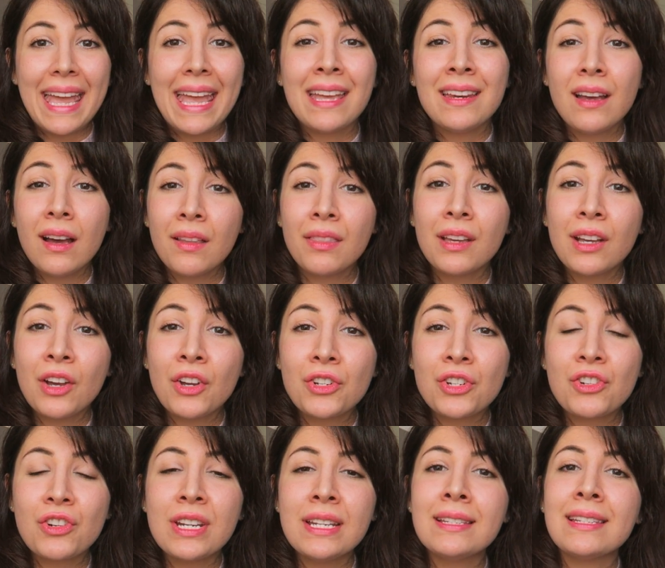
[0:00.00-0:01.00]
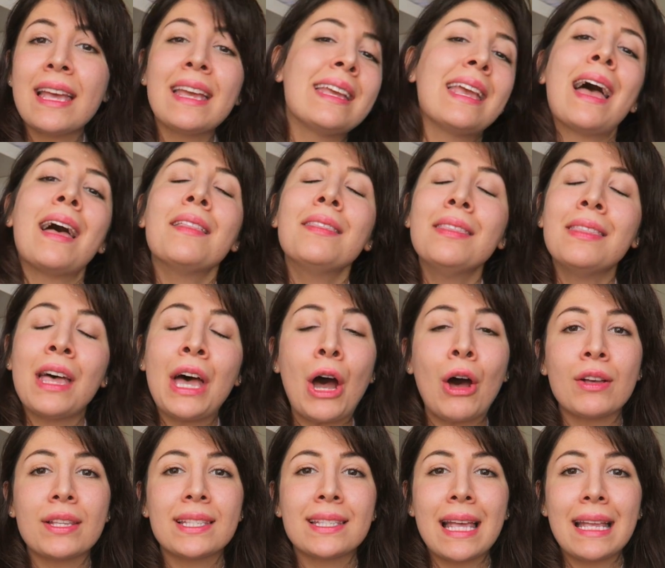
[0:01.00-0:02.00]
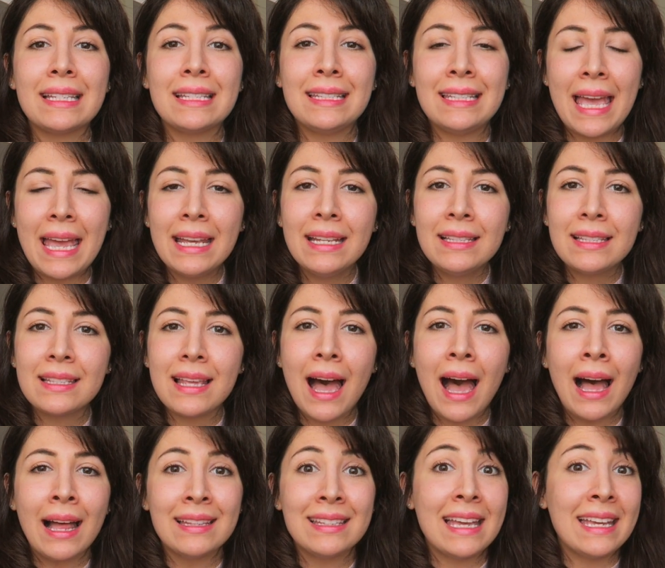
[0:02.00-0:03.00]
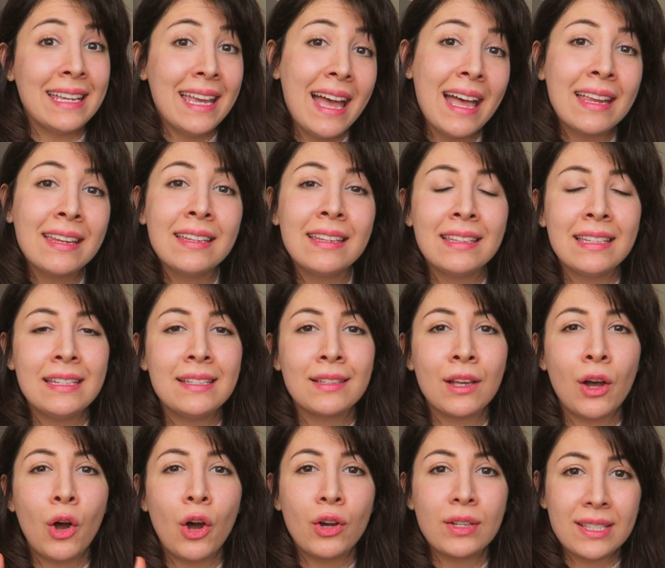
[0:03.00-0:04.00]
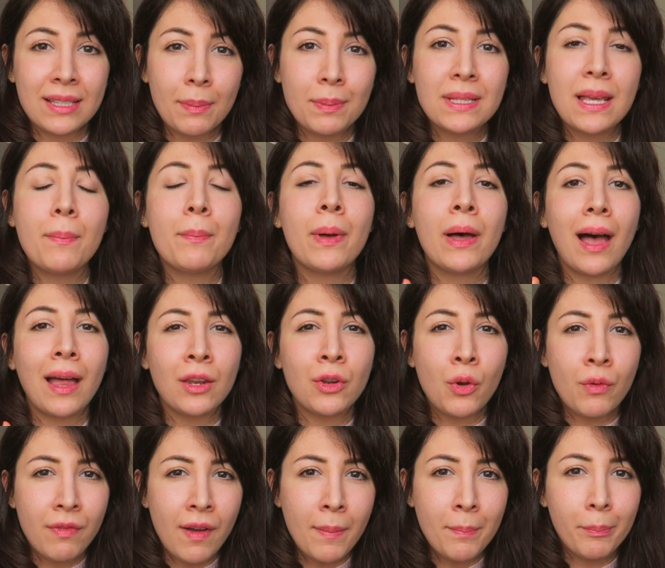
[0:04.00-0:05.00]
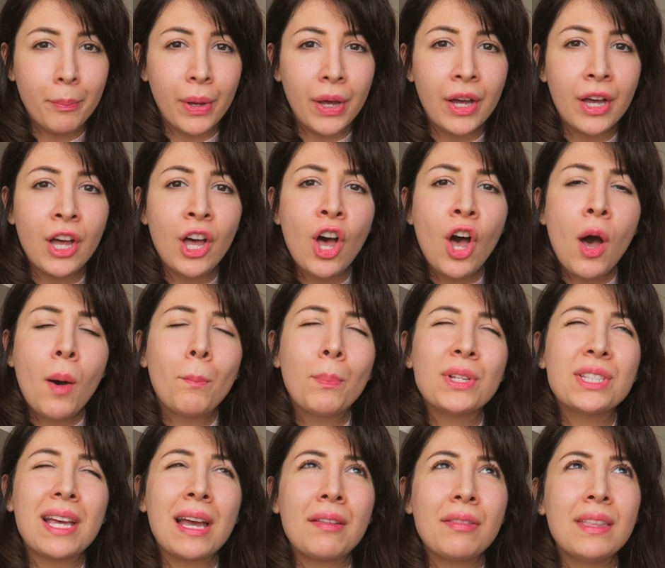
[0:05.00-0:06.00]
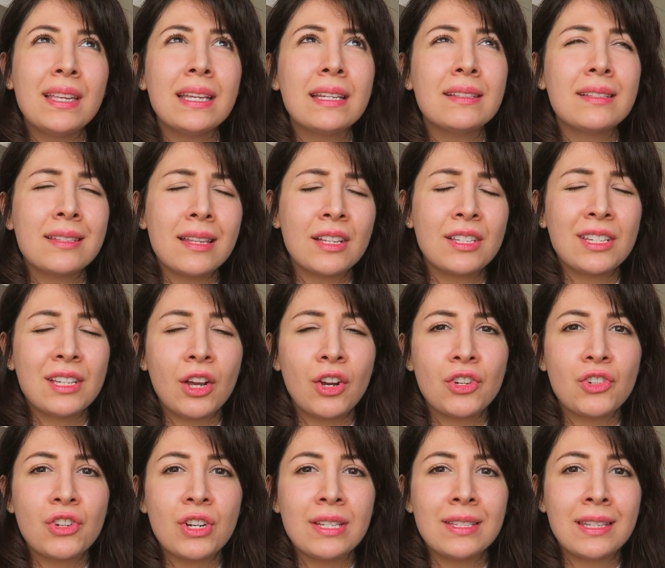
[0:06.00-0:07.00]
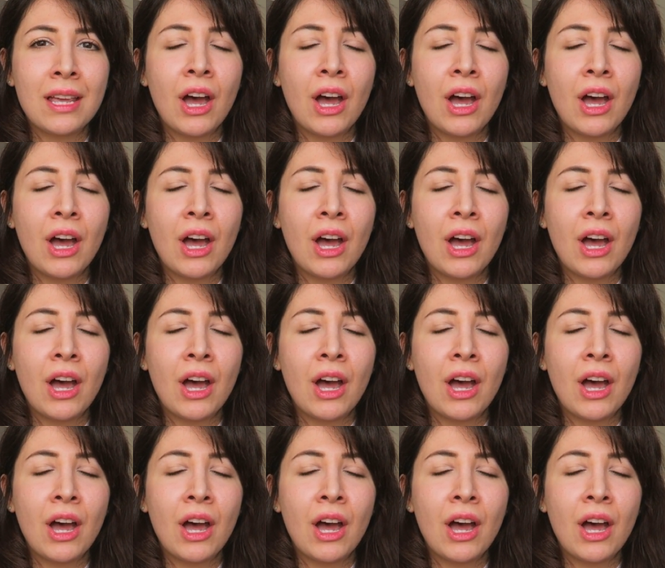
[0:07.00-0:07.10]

In other countries, again, there are set dates, and again, these are September and November, but I think in certain countries